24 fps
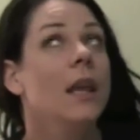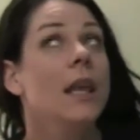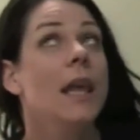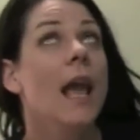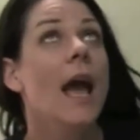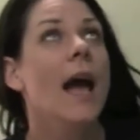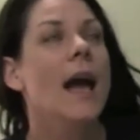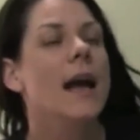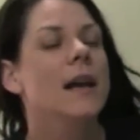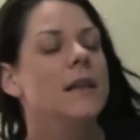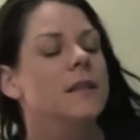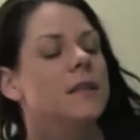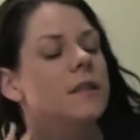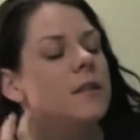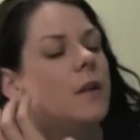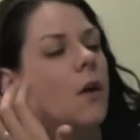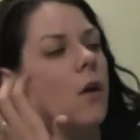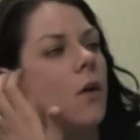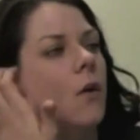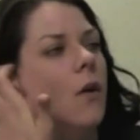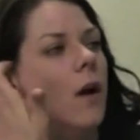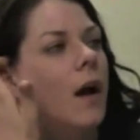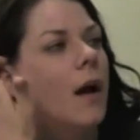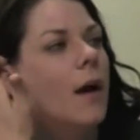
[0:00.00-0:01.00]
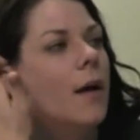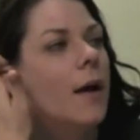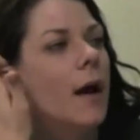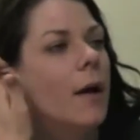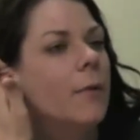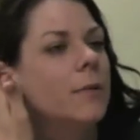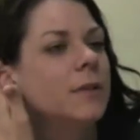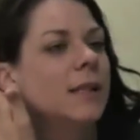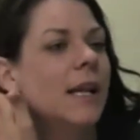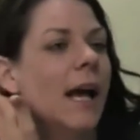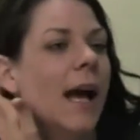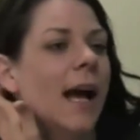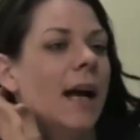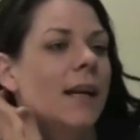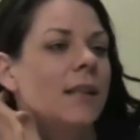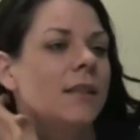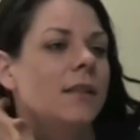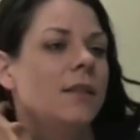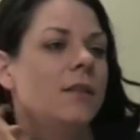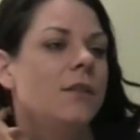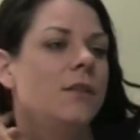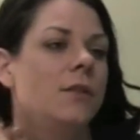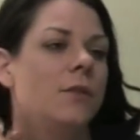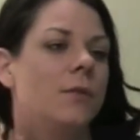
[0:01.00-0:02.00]
Yeah, so I was
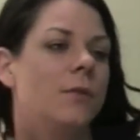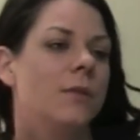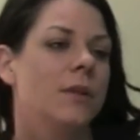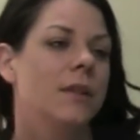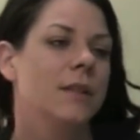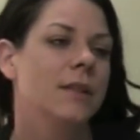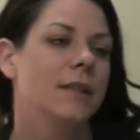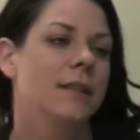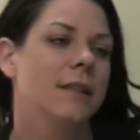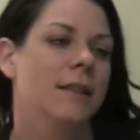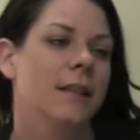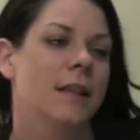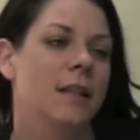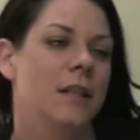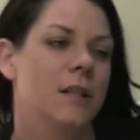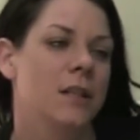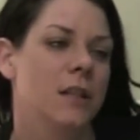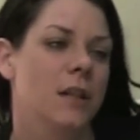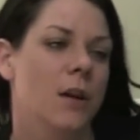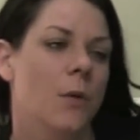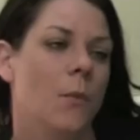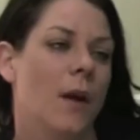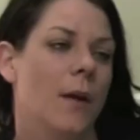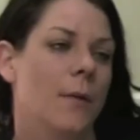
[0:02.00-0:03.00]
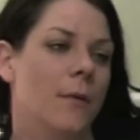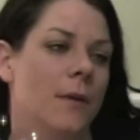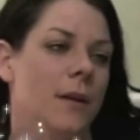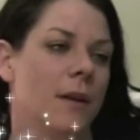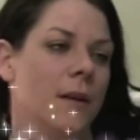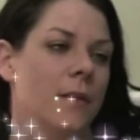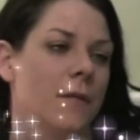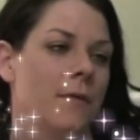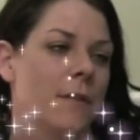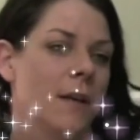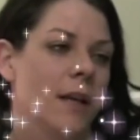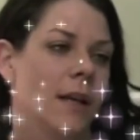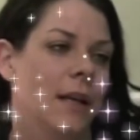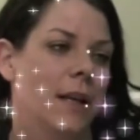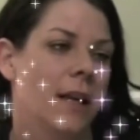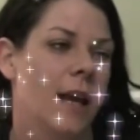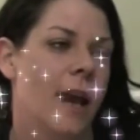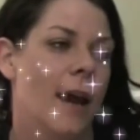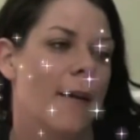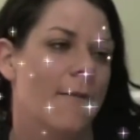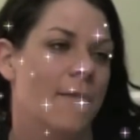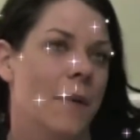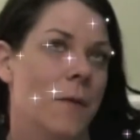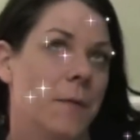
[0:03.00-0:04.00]
asked to do an installation at Wayward Vegan
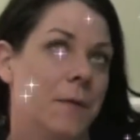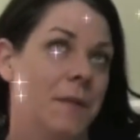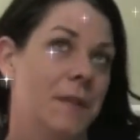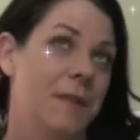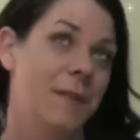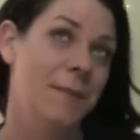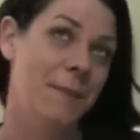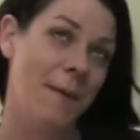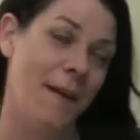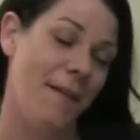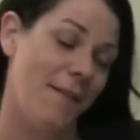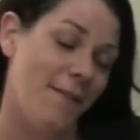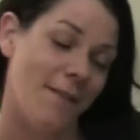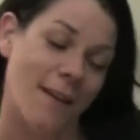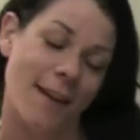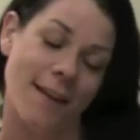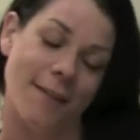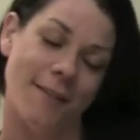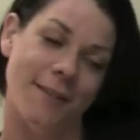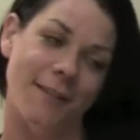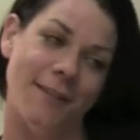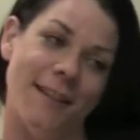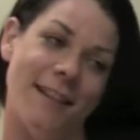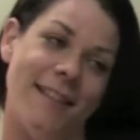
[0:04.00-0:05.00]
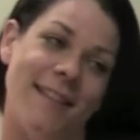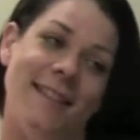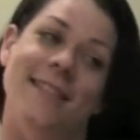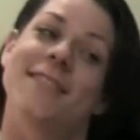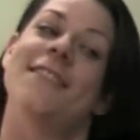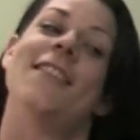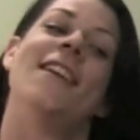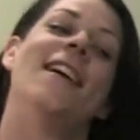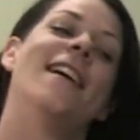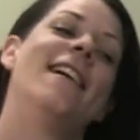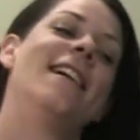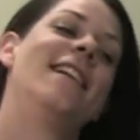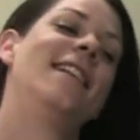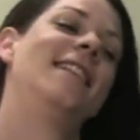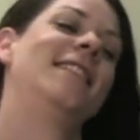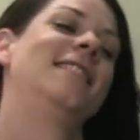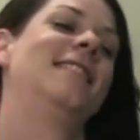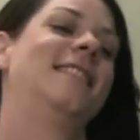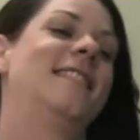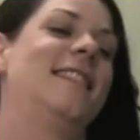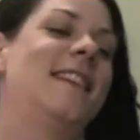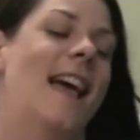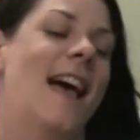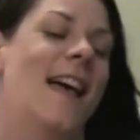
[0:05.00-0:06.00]
Cafe, which is my favorite restaurant mm-hmm.
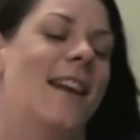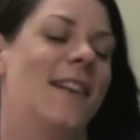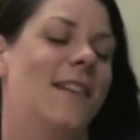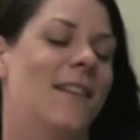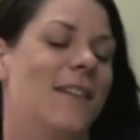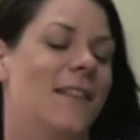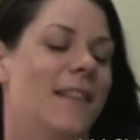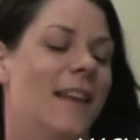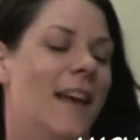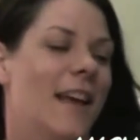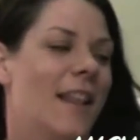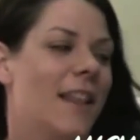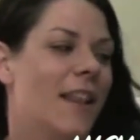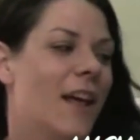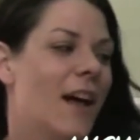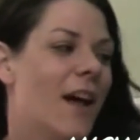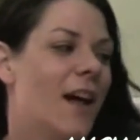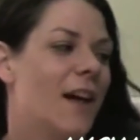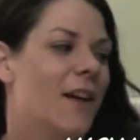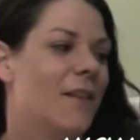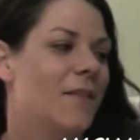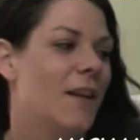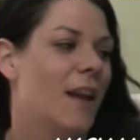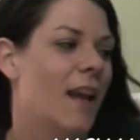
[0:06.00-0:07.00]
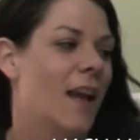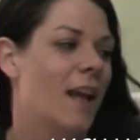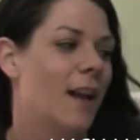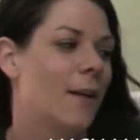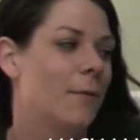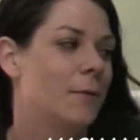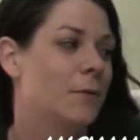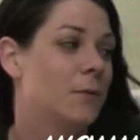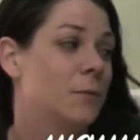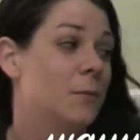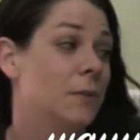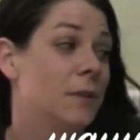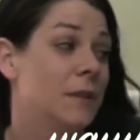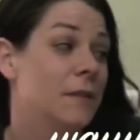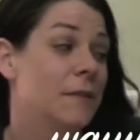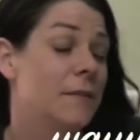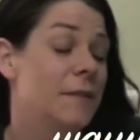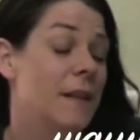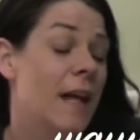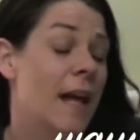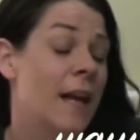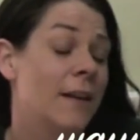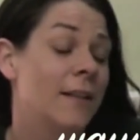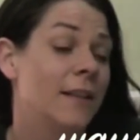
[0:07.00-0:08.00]
in Seattle that I love, and I was really
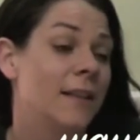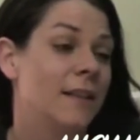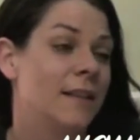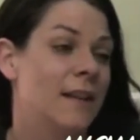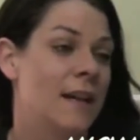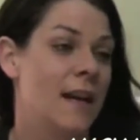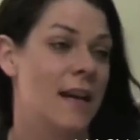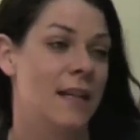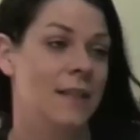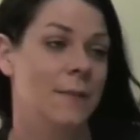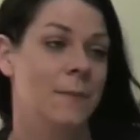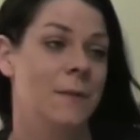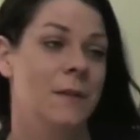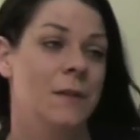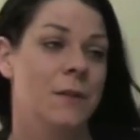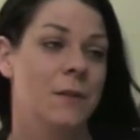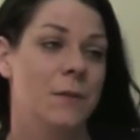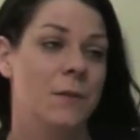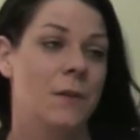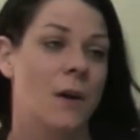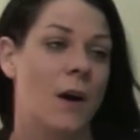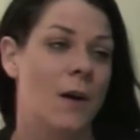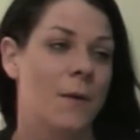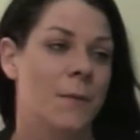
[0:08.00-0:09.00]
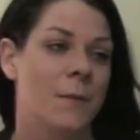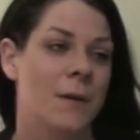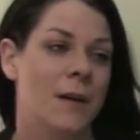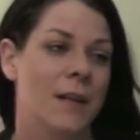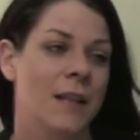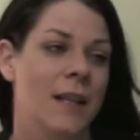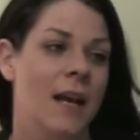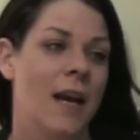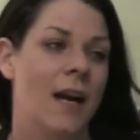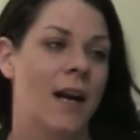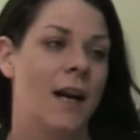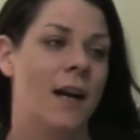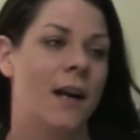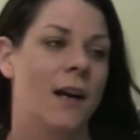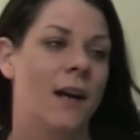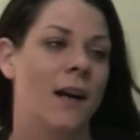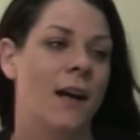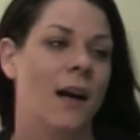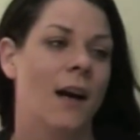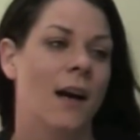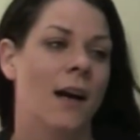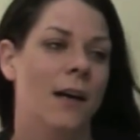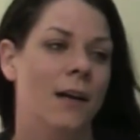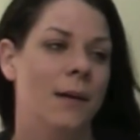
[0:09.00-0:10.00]
flattered that they asked me to do the artwork there
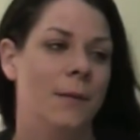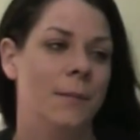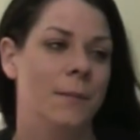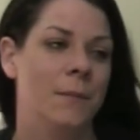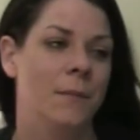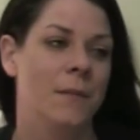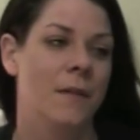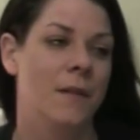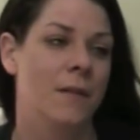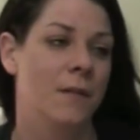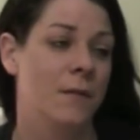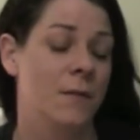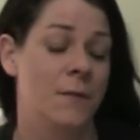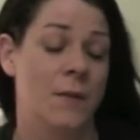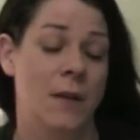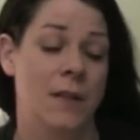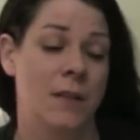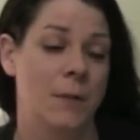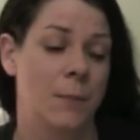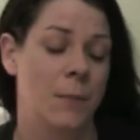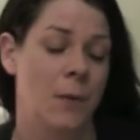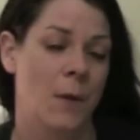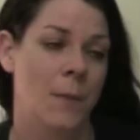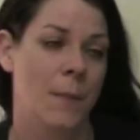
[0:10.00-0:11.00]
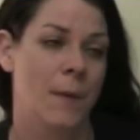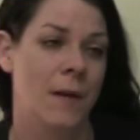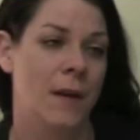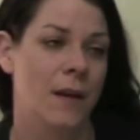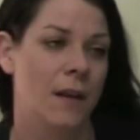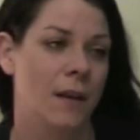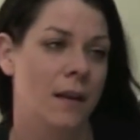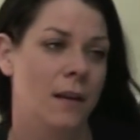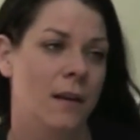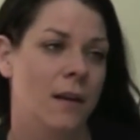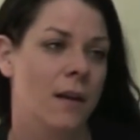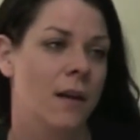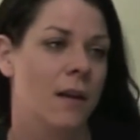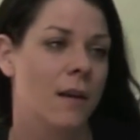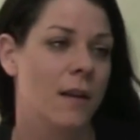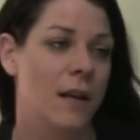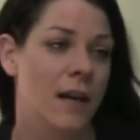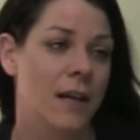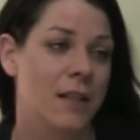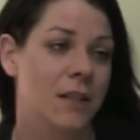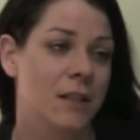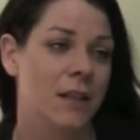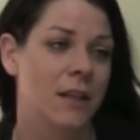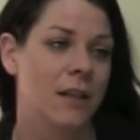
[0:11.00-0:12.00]
as a permanent
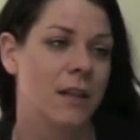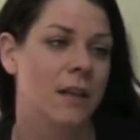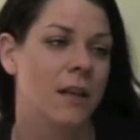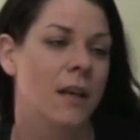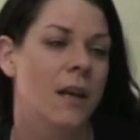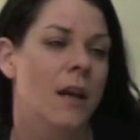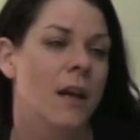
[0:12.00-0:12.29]
collection.